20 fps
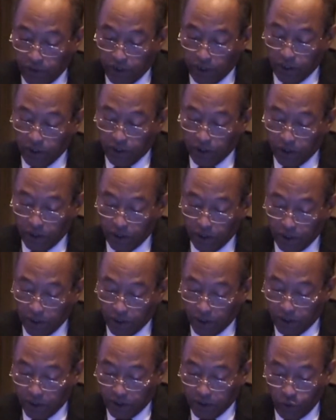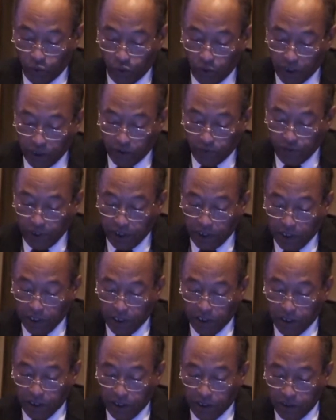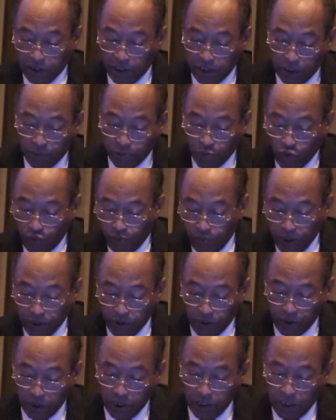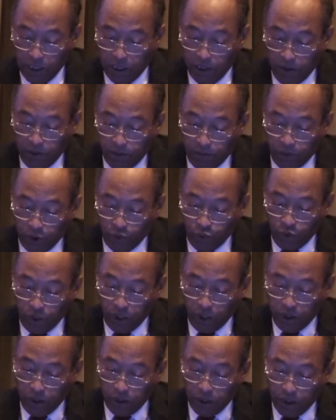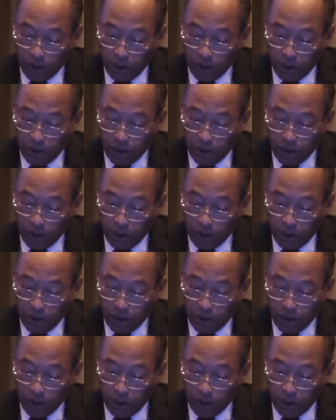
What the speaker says: in the world, very clearly the movement between